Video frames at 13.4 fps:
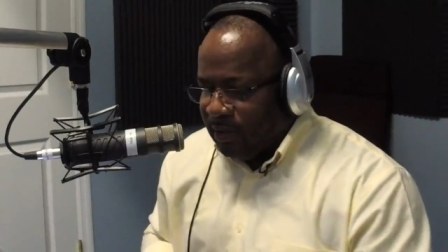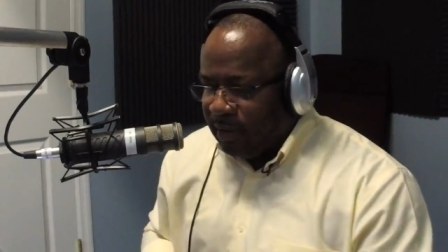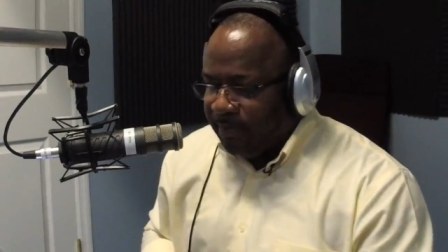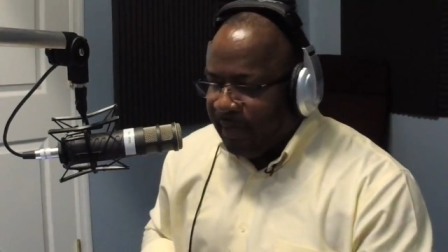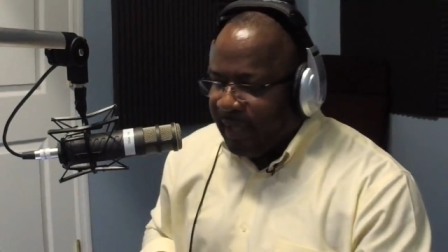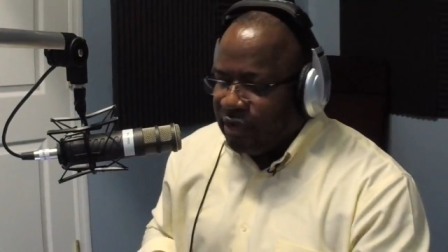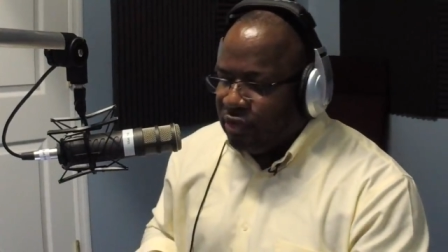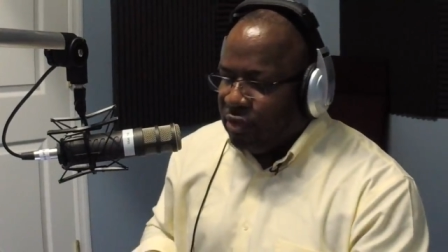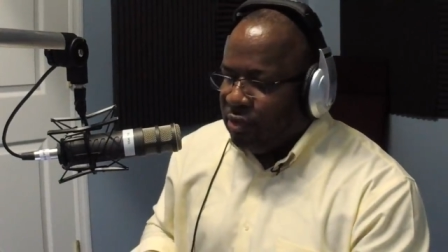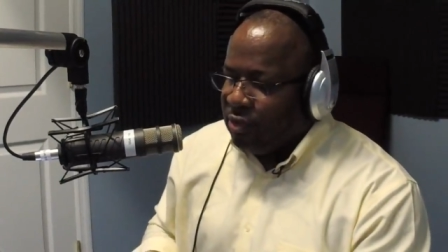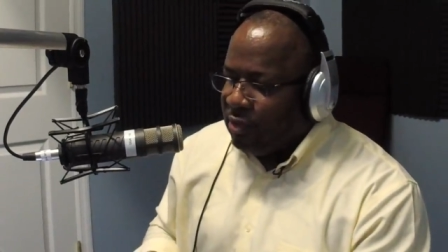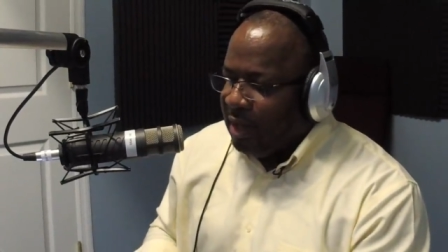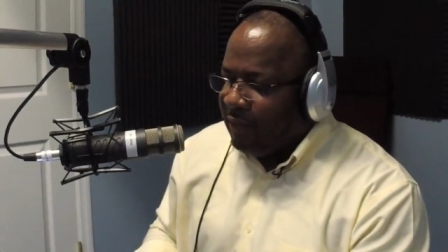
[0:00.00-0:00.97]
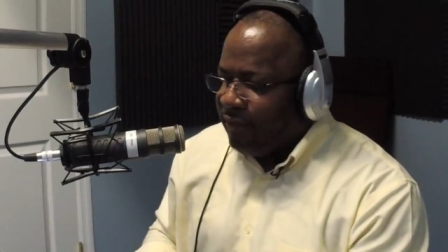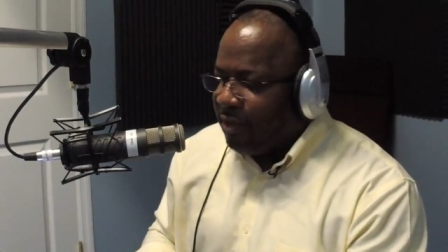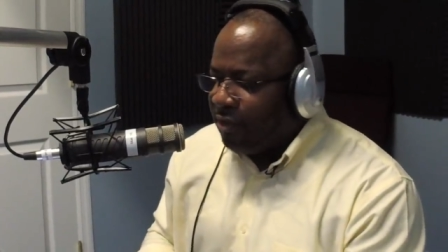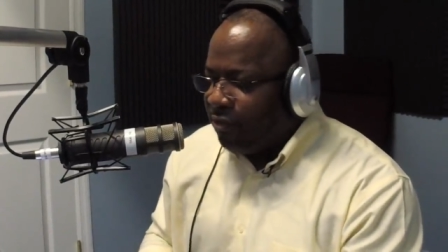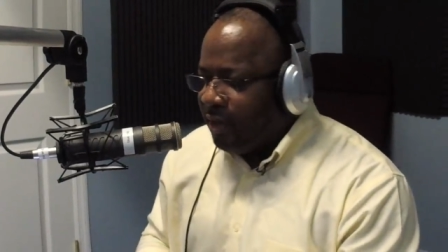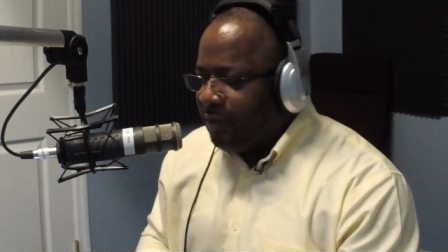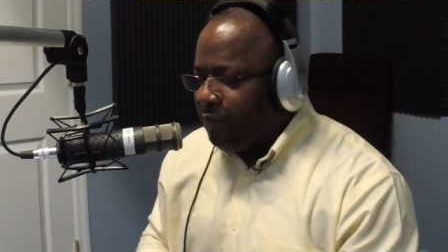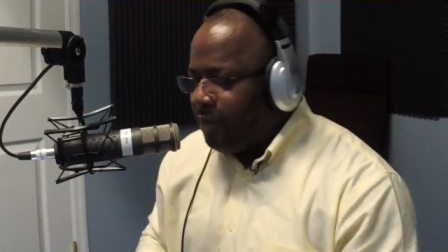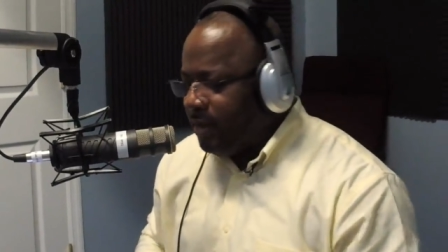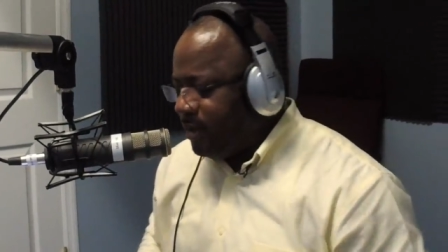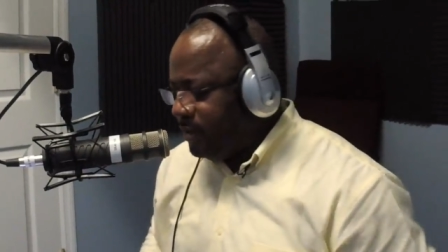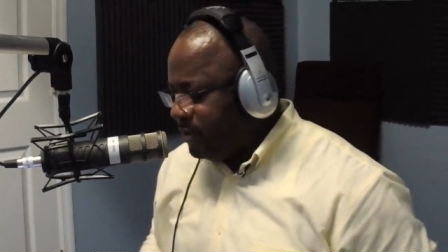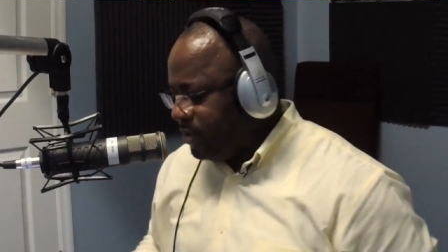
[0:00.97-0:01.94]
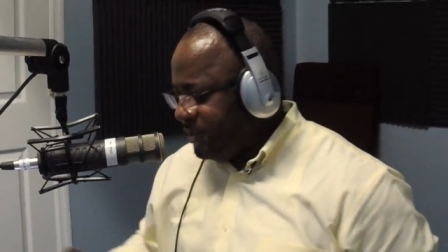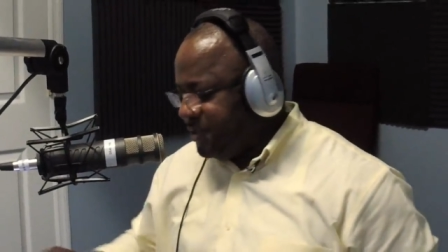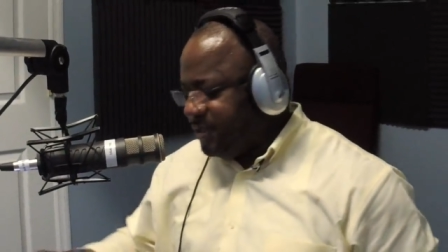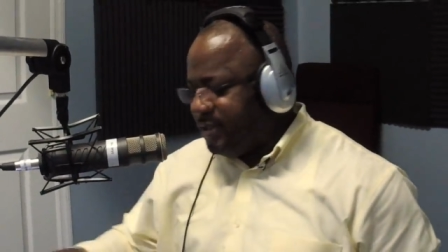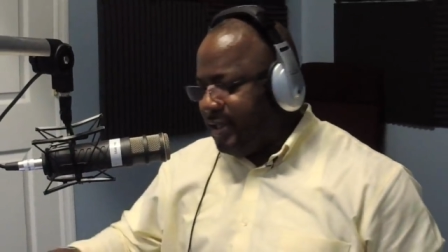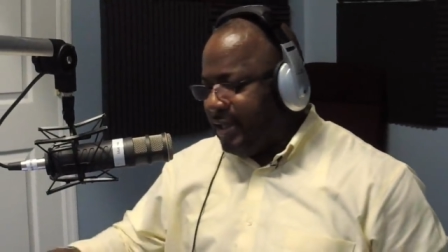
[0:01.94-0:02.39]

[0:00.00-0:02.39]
God bless you. You have a great week in Jesus'